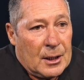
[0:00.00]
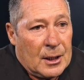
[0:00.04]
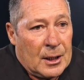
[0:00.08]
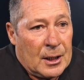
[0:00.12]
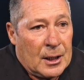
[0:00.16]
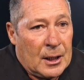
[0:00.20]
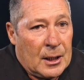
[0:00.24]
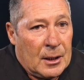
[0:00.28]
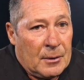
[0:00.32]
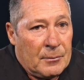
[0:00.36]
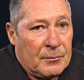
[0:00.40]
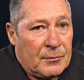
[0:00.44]

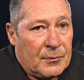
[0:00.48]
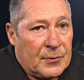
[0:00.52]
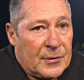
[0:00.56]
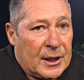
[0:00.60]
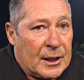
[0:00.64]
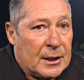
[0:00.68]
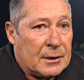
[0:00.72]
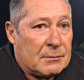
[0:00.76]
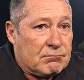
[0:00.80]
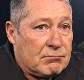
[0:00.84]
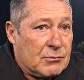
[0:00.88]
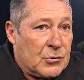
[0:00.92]
um,
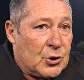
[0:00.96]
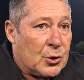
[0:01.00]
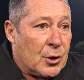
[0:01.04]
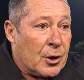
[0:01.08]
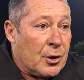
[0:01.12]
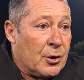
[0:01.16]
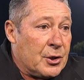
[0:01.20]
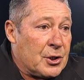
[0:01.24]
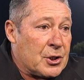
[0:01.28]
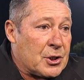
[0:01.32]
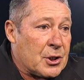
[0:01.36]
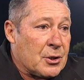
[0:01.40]
that you
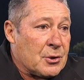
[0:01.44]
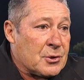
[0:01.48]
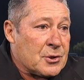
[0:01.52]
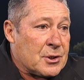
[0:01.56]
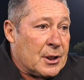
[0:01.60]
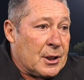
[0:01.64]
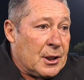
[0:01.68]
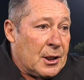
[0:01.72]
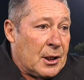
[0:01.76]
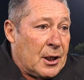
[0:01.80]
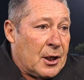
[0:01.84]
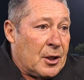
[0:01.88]
know he shows
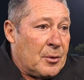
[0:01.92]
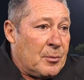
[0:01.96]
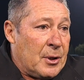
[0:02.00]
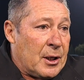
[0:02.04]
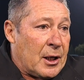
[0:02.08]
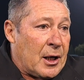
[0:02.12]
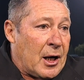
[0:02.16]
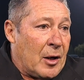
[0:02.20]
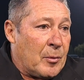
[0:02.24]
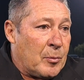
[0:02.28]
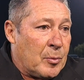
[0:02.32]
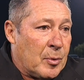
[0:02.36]
that he could be
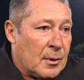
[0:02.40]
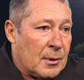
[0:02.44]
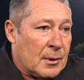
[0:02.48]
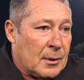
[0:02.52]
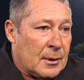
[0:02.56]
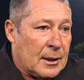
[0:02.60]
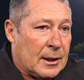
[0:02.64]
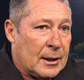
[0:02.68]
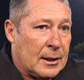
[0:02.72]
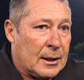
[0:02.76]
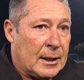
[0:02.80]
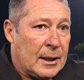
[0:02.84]
a
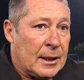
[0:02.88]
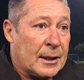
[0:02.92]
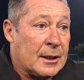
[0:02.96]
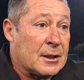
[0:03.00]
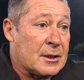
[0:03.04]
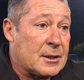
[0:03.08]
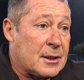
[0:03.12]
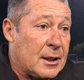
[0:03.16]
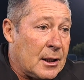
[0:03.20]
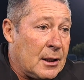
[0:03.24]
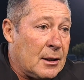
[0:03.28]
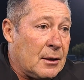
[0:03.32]
capable uh,
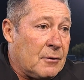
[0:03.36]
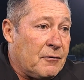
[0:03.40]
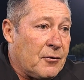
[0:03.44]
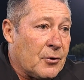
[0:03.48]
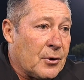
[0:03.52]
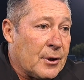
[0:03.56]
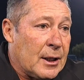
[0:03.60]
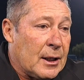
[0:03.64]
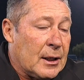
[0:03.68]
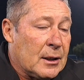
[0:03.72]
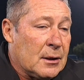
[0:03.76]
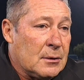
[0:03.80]
understudy
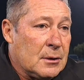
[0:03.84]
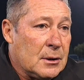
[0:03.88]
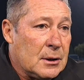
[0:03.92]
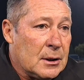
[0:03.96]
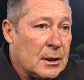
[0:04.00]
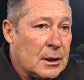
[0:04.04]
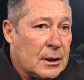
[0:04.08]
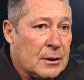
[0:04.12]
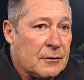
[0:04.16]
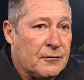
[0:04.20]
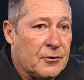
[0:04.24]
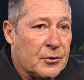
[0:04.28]
for now
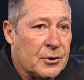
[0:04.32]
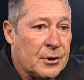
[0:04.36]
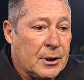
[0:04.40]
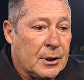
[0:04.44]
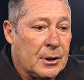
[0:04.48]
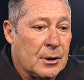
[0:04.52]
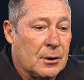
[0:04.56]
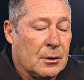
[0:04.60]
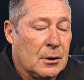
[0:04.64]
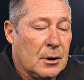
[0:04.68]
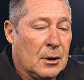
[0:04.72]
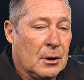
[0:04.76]
uh, for
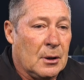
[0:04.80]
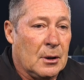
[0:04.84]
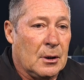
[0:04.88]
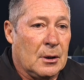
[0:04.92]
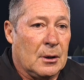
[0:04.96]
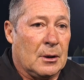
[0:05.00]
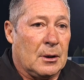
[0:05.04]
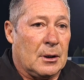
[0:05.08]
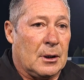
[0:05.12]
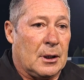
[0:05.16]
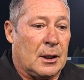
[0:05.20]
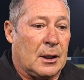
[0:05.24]
Dino.
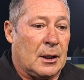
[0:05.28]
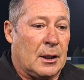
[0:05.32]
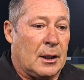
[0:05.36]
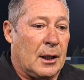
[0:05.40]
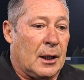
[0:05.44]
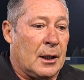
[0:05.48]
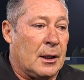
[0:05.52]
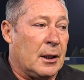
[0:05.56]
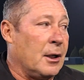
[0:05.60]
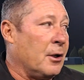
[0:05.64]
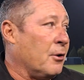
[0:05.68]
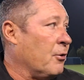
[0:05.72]
Uh,
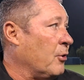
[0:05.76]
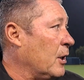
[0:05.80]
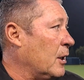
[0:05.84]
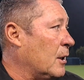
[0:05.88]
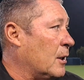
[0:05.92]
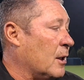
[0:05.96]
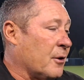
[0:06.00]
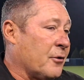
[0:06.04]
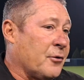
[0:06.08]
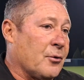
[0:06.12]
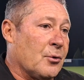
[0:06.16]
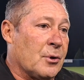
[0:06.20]
and then
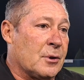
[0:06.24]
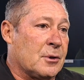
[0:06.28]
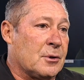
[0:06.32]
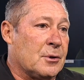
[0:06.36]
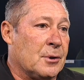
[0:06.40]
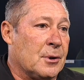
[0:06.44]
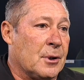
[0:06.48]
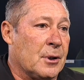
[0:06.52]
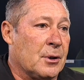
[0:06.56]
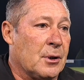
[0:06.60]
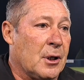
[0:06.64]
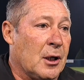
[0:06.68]
Reed, I thought,
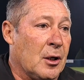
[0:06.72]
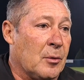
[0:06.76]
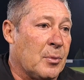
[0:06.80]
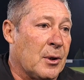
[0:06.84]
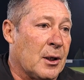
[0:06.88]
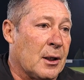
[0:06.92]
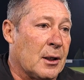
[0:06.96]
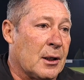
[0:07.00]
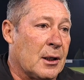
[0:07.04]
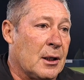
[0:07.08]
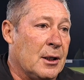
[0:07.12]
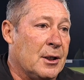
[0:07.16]
you know,
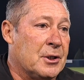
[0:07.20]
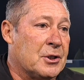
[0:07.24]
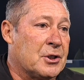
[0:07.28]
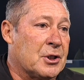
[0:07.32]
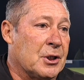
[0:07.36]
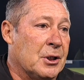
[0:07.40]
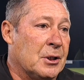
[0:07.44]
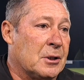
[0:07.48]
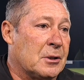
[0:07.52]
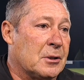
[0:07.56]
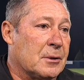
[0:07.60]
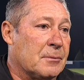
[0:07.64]
keeping a clean
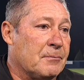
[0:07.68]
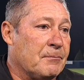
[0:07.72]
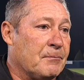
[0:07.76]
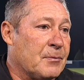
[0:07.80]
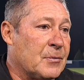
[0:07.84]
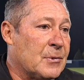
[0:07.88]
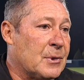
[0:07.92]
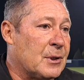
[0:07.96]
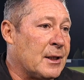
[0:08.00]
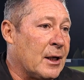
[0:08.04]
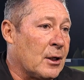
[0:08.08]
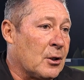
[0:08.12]
sheet,
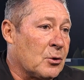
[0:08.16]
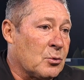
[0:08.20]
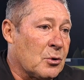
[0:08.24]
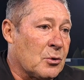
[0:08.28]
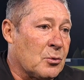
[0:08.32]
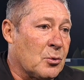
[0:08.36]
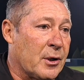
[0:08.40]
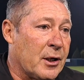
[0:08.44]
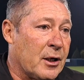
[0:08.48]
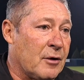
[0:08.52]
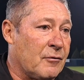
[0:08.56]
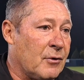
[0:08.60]
dealt
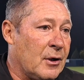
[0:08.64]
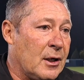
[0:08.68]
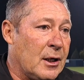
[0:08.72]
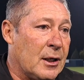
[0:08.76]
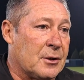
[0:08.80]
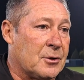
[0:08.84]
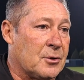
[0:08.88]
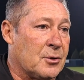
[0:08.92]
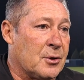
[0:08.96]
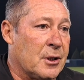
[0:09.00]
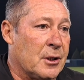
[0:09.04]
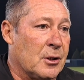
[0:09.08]
with whatever he
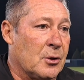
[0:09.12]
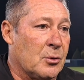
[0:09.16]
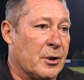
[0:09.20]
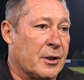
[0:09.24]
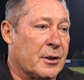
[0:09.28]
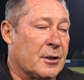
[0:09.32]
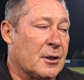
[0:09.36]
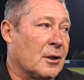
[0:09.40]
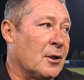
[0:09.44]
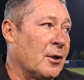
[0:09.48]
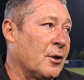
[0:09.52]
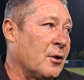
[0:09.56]
had to deal
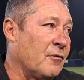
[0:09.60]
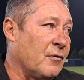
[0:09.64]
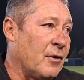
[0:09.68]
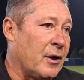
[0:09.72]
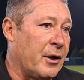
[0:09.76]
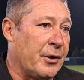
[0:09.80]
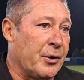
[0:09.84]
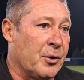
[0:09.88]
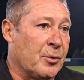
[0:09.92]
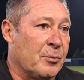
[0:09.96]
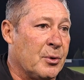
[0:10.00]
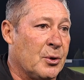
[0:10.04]
with. A lot of
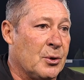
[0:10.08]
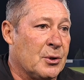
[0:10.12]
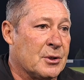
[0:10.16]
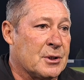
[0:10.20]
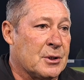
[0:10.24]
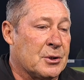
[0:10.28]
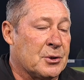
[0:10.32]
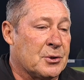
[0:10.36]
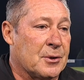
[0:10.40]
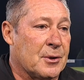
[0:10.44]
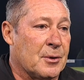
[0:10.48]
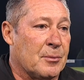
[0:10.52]
aerial
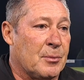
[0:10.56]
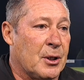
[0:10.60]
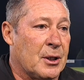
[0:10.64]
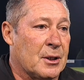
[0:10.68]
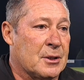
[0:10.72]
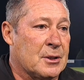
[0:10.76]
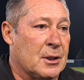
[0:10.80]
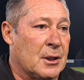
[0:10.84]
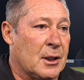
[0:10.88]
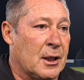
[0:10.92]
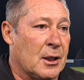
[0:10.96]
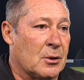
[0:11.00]
balls into the
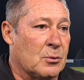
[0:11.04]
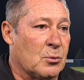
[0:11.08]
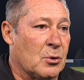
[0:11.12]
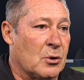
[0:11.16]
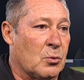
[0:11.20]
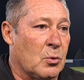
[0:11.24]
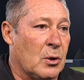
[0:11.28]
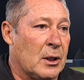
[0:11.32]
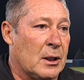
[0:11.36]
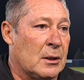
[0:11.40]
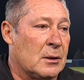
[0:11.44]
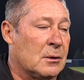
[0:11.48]
box, he dealt
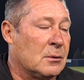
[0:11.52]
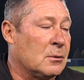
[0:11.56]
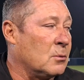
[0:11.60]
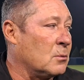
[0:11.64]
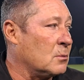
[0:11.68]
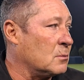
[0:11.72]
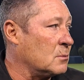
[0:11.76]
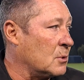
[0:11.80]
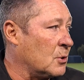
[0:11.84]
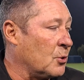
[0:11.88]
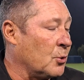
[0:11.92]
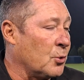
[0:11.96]
with
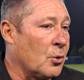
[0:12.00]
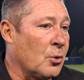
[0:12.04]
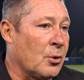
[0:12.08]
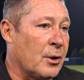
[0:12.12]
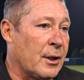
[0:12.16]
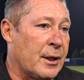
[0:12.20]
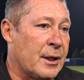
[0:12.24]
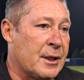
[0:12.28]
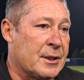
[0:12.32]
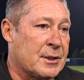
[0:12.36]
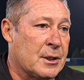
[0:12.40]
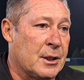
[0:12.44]
well. Good
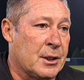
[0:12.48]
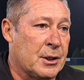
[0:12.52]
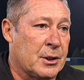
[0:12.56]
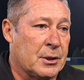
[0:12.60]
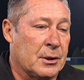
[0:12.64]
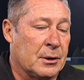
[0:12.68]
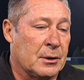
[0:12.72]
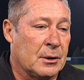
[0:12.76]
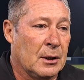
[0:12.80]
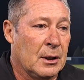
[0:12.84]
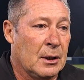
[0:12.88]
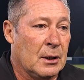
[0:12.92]

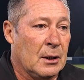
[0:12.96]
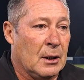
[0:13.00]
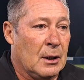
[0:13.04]
organisation